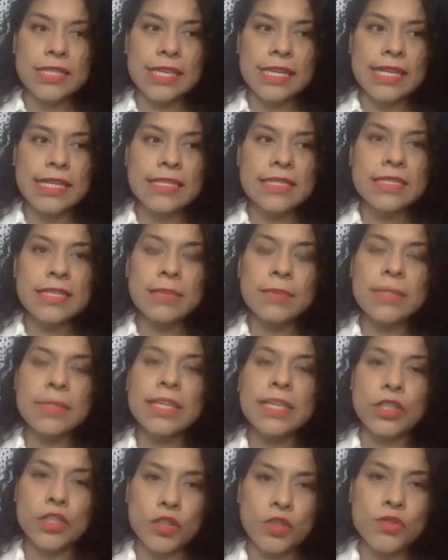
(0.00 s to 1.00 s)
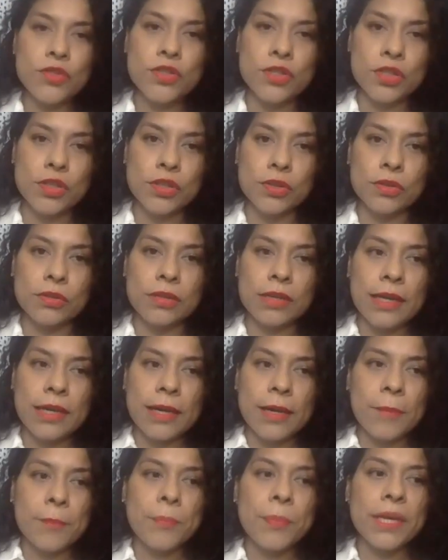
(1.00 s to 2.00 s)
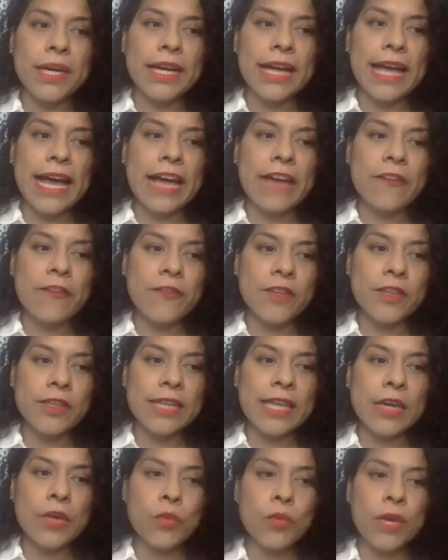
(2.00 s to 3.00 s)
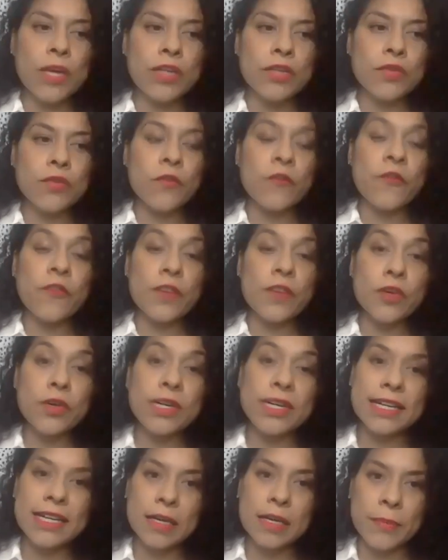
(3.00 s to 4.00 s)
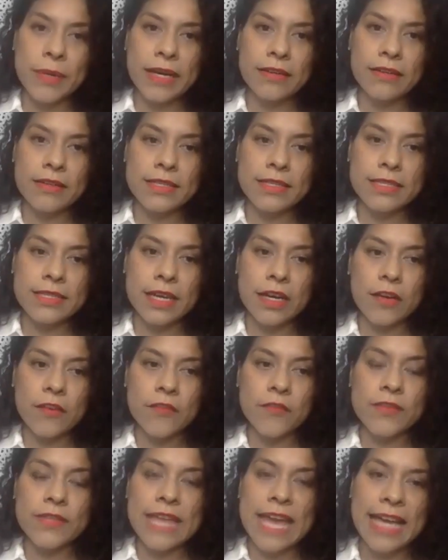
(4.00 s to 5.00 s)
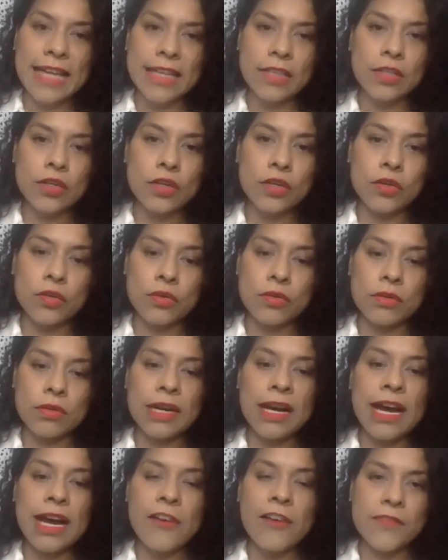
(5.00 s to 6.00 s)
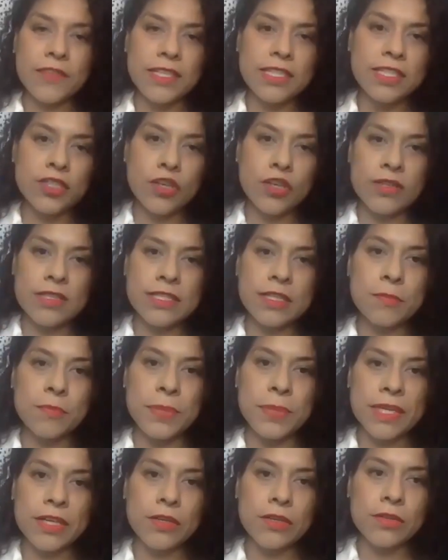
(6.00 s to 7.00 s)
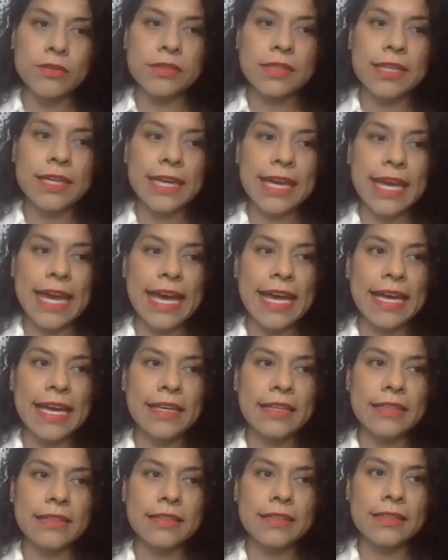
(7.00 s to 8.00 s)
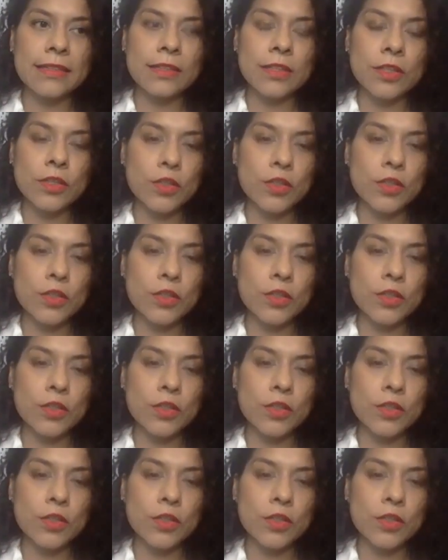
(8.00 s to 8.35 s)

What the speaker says: it's something new to you. But I feel like when you feel good about yourself, that little confidence starts to build. And